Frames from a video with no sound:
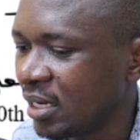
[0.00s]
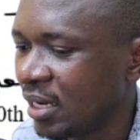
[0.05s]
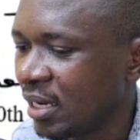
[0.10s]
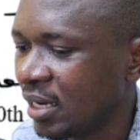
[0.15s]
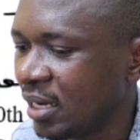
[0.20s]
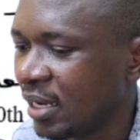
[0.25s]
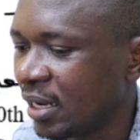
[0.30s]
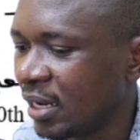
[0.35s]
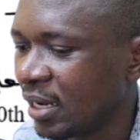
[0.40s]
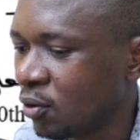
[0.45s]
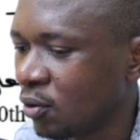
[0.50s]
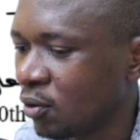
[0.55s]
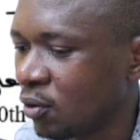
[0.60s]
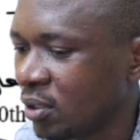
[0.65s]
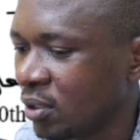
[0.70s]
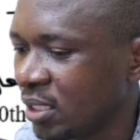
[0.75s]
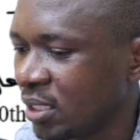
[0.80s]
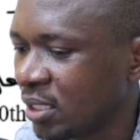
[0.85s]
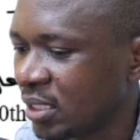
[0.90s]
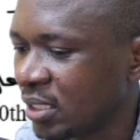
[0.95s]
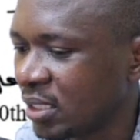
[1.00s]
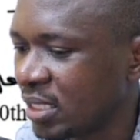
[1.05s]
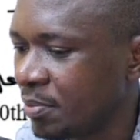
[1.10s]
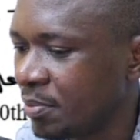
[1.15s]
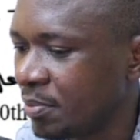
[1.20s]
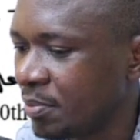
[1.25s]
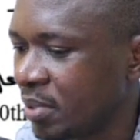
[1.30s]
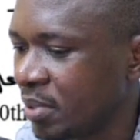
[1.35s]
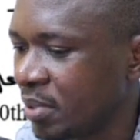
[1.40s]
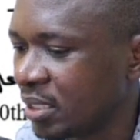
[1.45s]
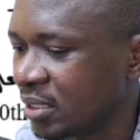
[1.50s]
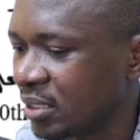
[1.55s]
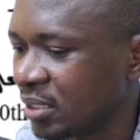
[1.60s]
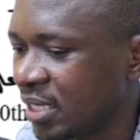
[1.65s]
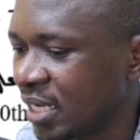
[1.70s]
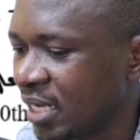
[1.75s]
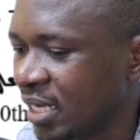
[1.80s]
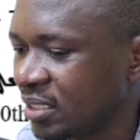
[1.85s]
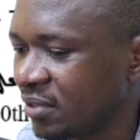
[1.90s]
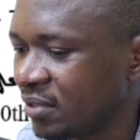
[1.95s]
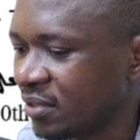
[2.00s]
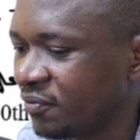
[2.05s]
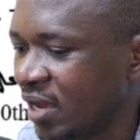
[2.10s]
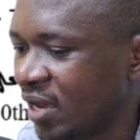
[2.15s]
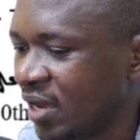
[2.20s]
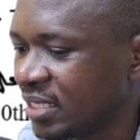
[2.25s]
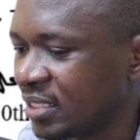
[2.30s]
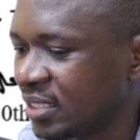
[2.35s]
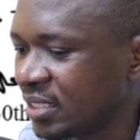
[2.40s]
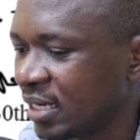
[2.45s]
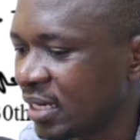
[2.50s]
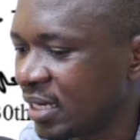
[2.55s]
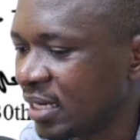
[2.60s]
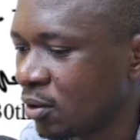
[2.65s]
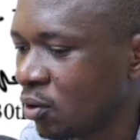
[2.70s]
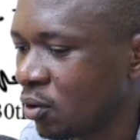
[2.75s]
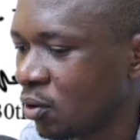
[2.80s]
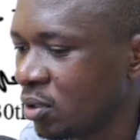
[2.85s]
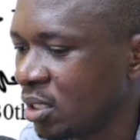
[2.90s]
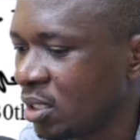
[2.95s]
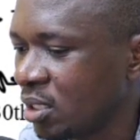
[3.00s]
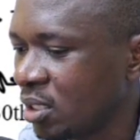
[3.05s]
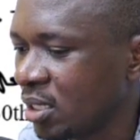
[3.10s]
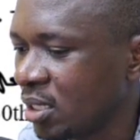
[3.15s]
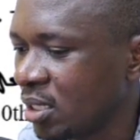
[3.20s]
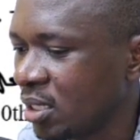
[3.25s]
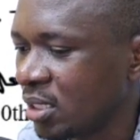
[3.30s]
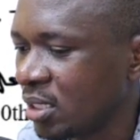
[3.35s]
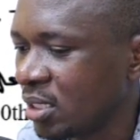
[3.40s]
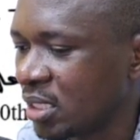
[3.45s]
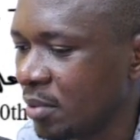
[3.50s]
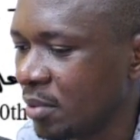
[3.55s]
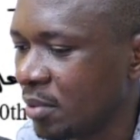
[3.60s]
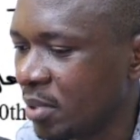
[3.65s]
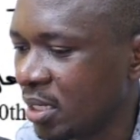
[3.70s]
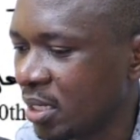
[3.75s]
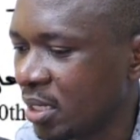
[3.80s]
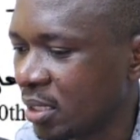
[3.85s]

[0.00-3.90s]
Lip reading: record keeping. Justifies record keeping.